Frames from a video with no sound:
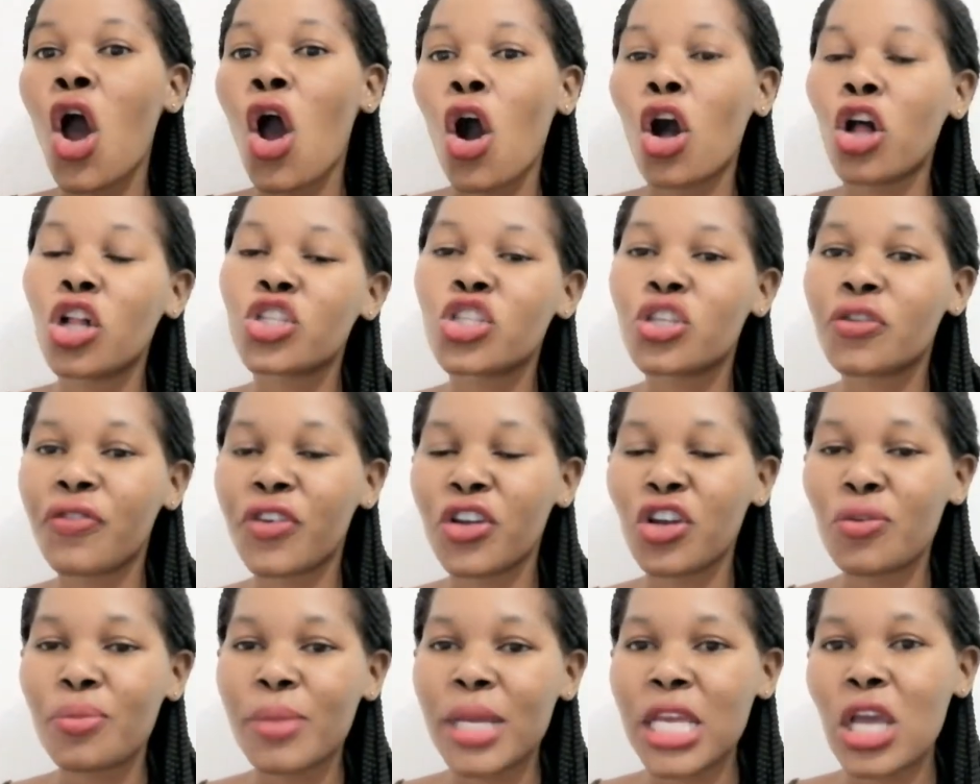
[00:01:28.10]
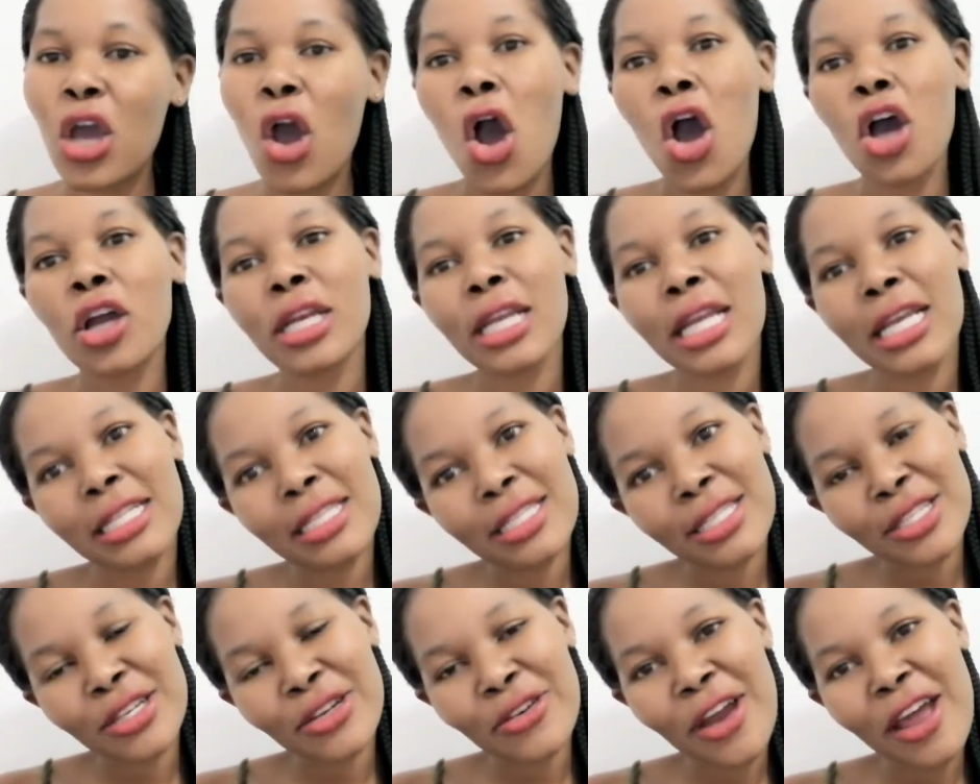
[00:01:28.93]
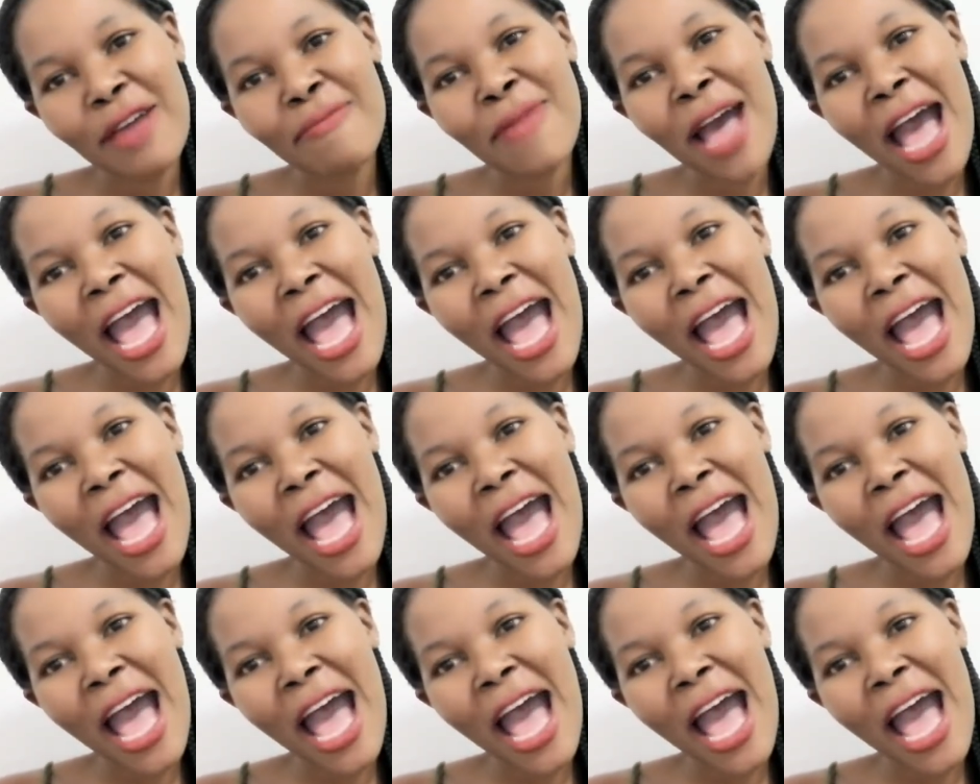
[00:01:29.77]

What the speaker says: Also follow me on Instagram.